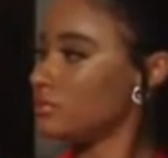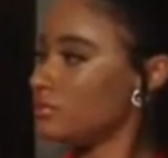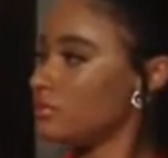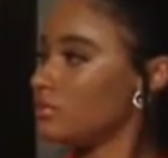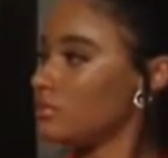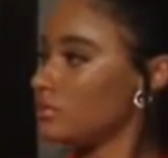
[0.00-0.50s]

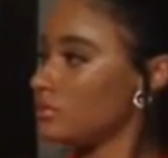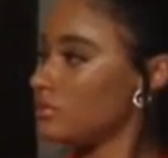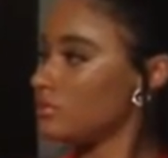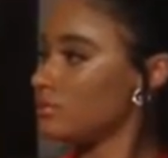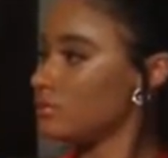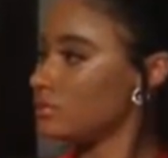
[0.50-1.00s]

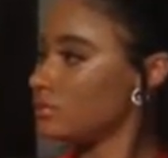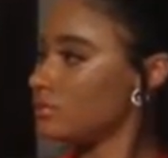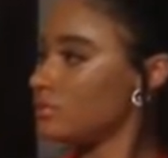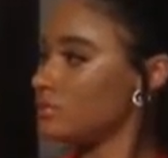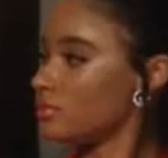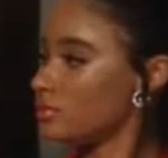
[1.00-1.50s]

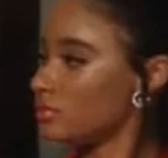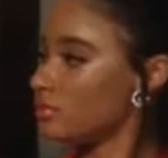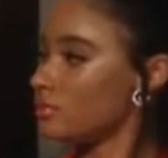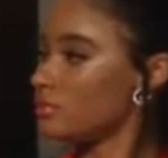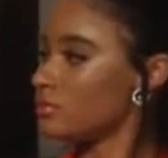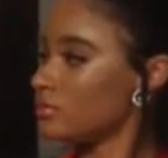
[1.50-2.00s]

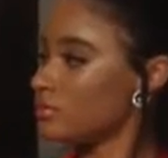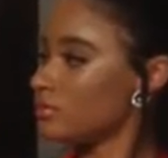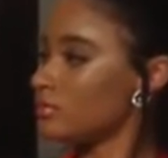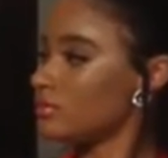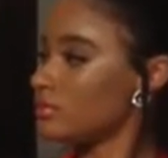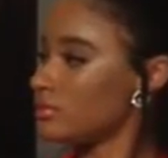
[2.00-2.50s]
[no speech]